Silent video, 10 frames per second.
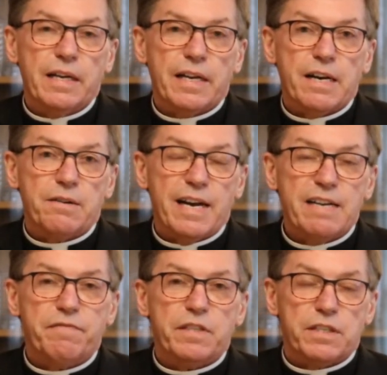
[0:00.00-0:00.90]
Now,
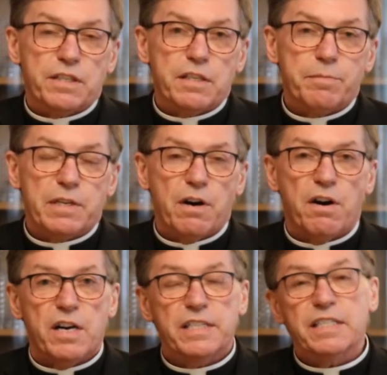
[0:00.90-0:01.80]
obviously,
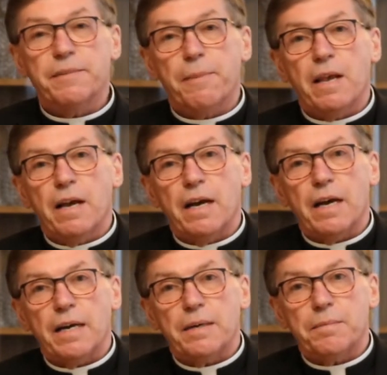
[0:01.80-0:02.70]
because
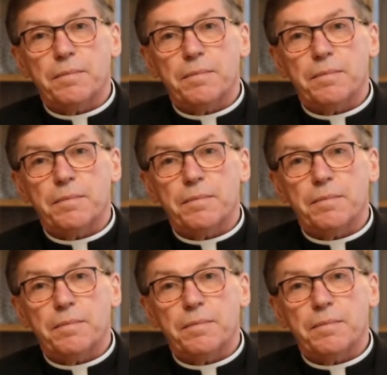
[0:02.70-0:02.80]
uh,